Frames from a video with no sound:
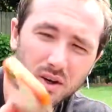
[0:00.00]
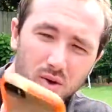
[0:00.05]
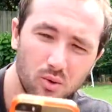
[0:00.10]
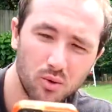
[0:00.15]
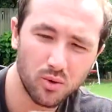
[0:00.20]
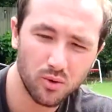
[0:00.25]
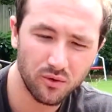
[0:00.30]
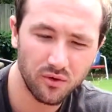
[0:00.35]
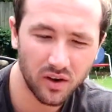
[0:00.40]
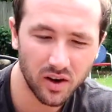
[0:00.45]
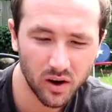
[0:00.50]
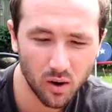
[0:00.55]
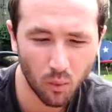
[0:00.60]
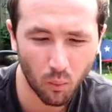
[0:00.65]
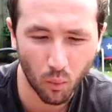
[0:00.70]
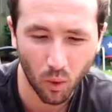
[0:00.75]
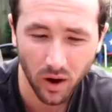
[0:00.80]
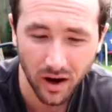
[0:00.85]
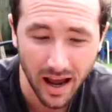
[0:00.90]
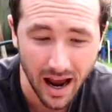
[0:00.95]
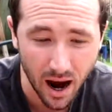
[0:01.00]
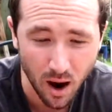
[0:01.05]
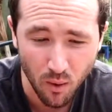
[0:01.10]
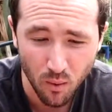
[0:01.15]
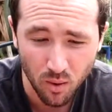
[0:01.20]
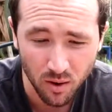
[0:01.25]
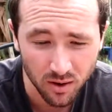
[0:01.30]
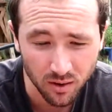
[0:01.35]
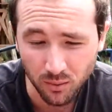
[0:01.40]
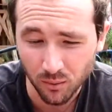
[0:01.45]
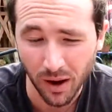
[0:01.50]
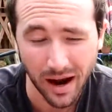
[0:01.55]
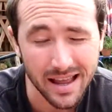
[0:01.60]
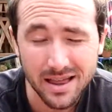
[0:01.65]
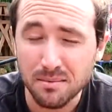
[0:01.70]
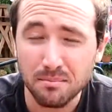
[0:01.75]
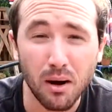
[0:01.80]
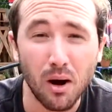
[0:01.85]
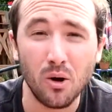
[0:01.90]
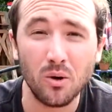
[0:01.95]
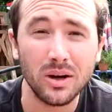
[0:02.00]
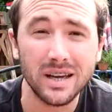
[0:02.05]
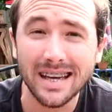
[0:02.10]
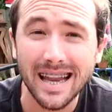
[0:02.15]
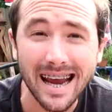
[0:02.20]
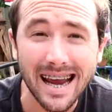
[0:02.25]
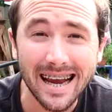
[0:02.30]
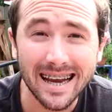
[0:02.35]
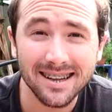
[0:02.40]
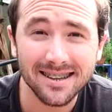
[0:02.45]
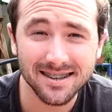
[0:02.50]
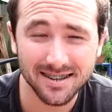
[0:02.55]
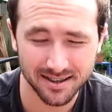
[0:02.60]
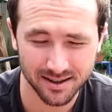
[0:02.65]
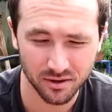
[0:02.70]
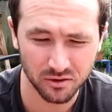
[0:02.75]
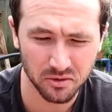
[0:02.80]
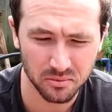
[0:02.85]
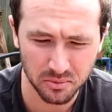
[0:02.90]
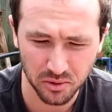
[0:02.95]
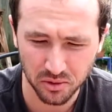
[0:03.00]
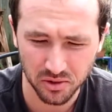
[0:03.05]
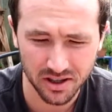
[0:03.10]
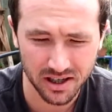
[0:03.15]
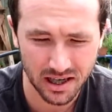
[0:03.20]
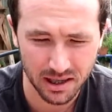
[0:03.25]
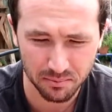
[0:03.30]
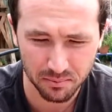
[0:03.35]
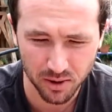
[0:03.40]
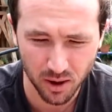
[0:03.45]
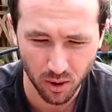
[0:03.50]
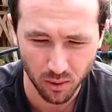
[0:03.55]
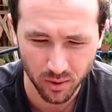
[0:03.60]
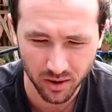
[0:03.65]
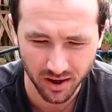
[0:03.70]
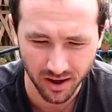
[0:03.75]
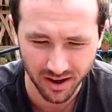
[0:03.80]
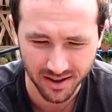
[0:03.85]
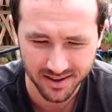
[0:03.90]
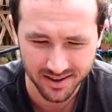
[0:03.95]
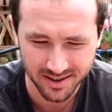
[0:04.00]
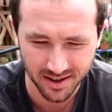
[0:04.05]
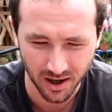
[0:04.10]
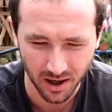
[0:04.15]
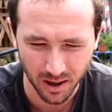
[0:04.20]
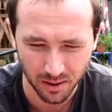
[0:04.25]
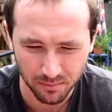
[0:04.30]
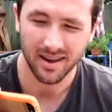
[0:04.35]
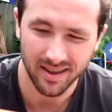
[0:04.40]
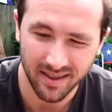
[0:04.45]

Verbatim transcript: YouTube video, one hour, ride the pony dance, so the music keeps going nonstop.